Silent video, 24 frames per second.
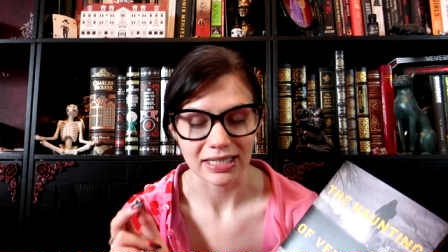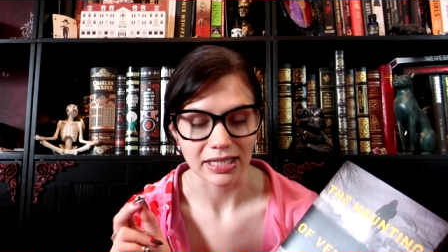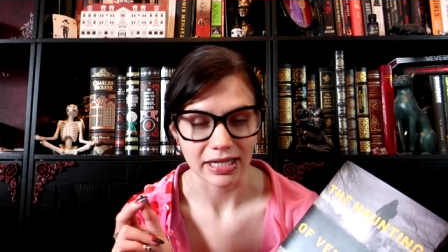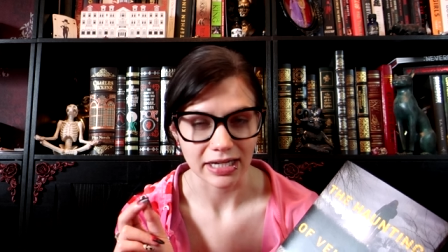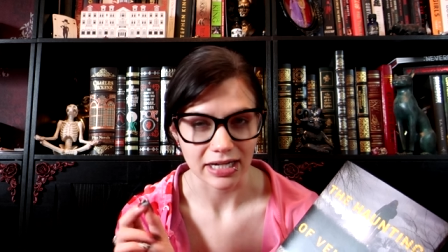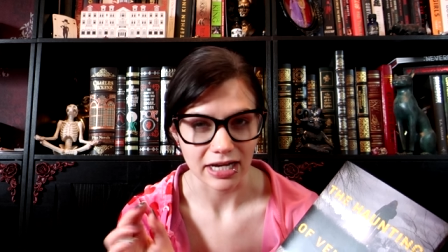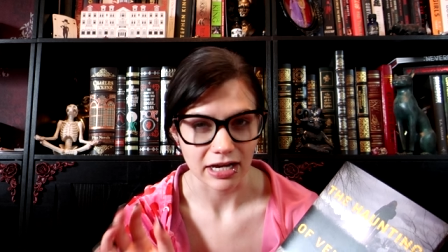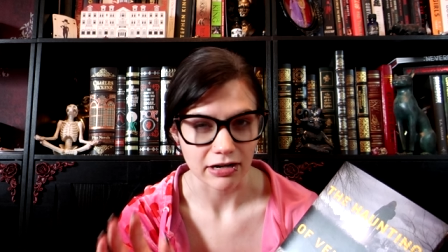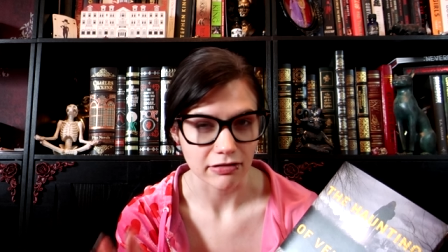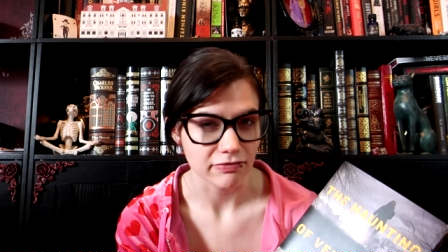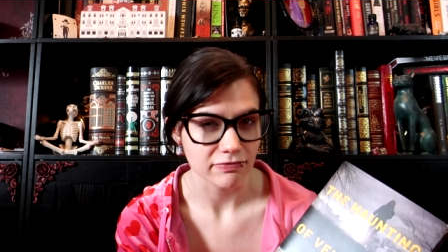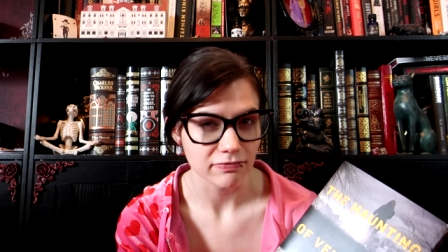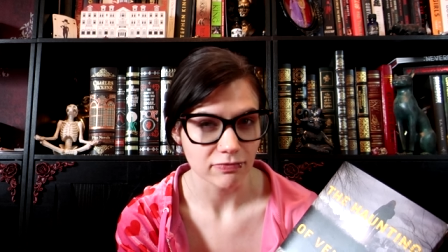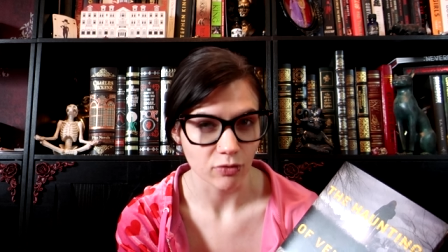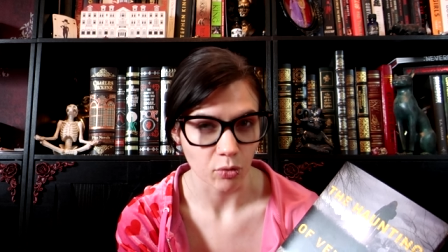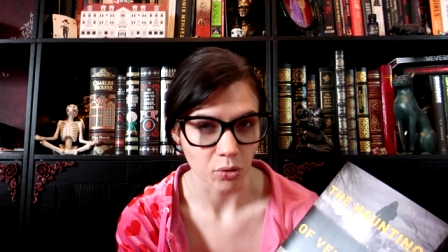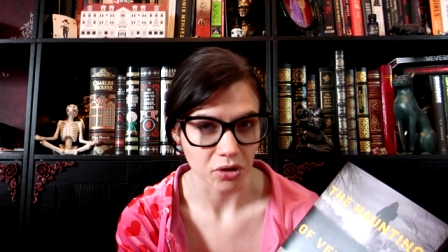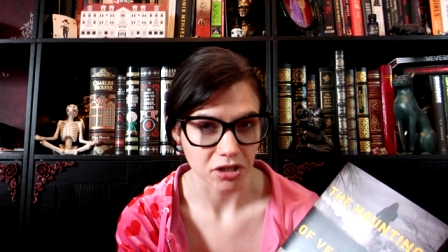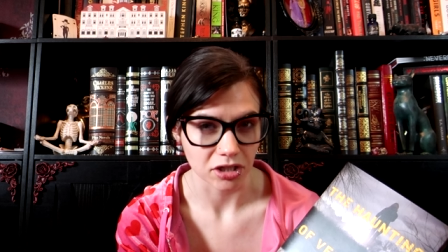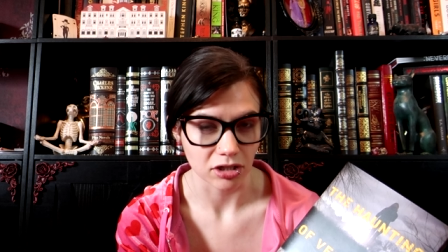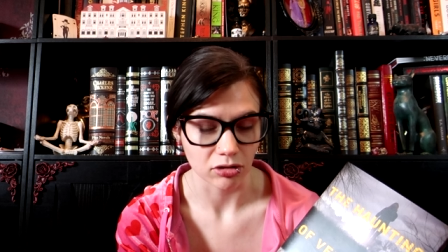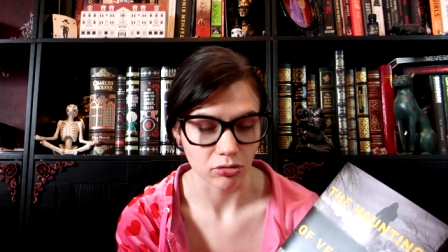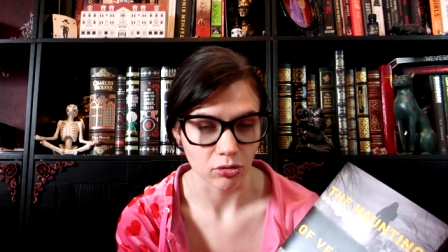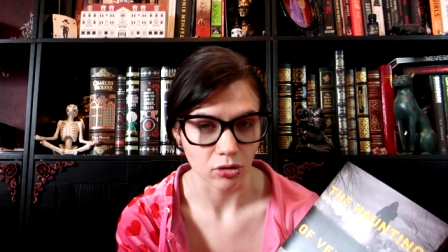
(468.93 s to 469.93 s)
like kind of
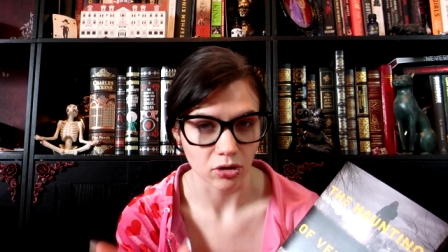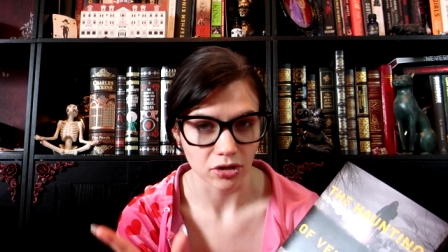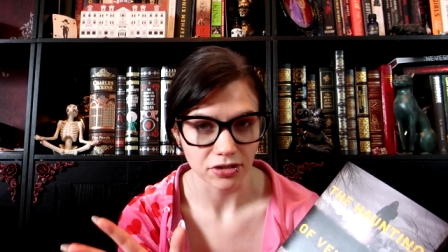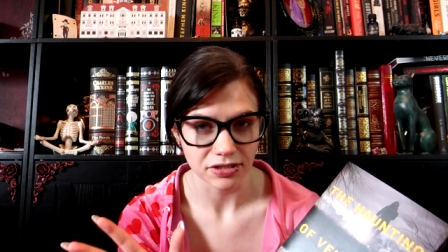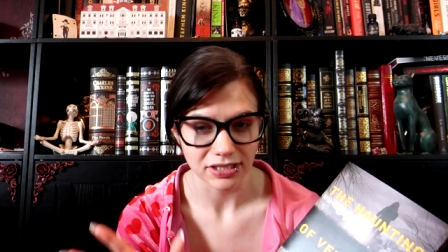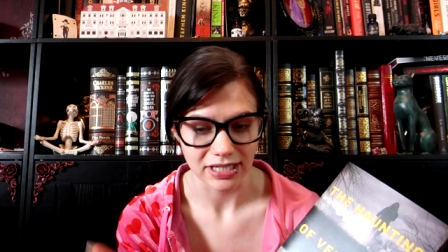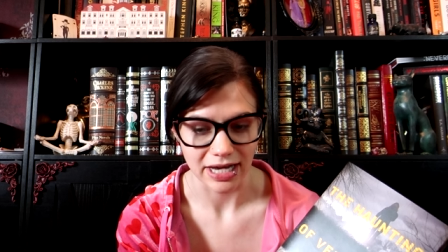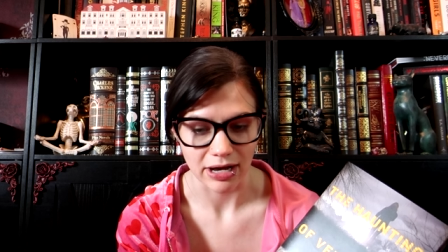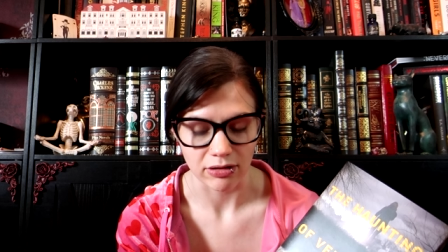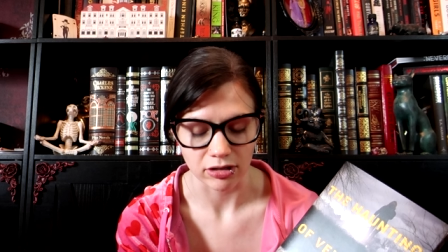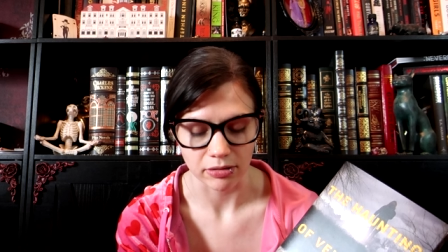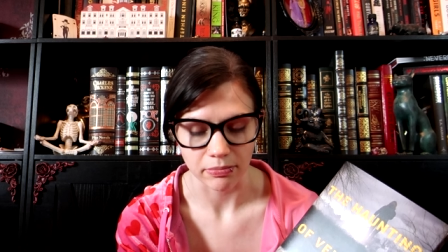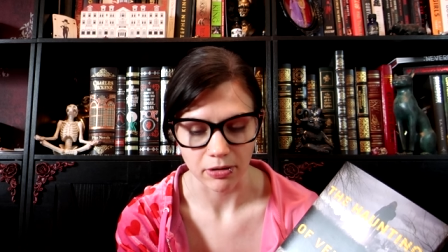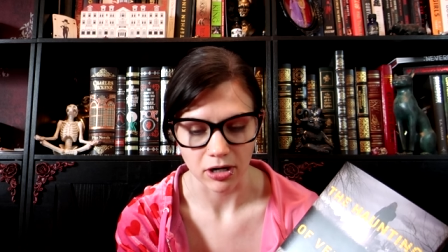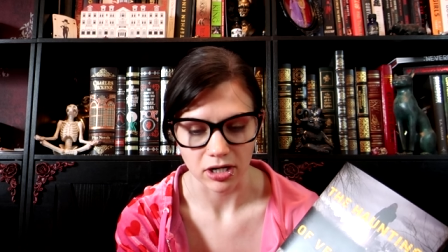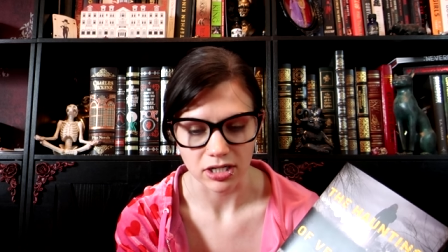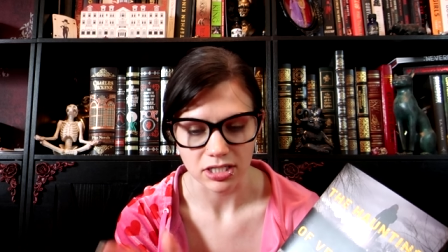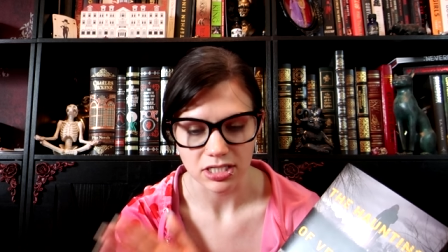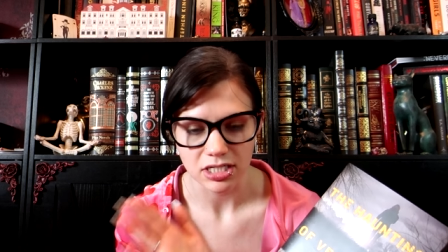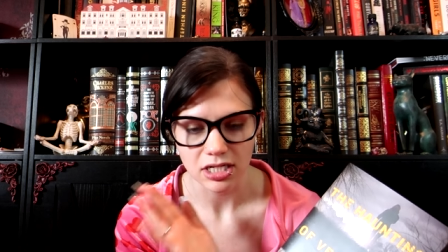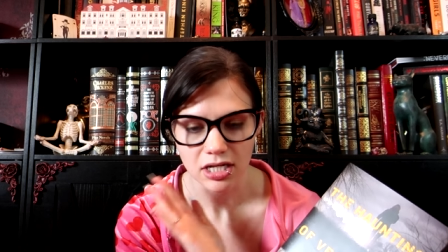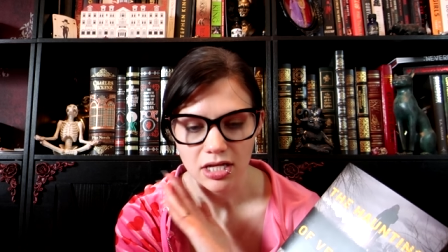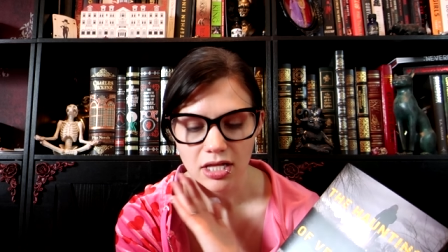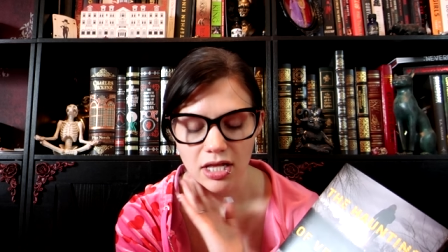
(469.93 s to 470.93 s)
40-year-old
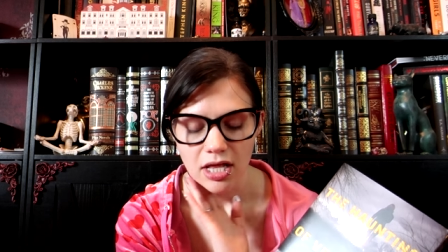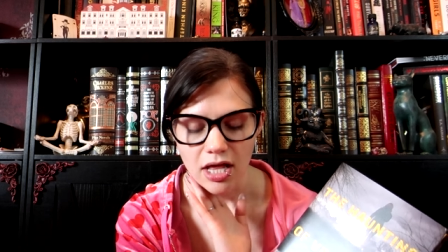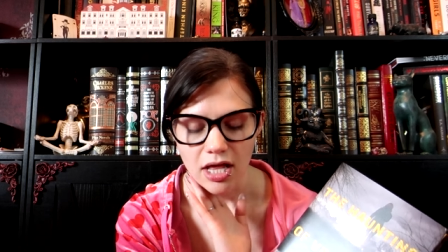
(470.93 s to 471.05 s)
counterparts.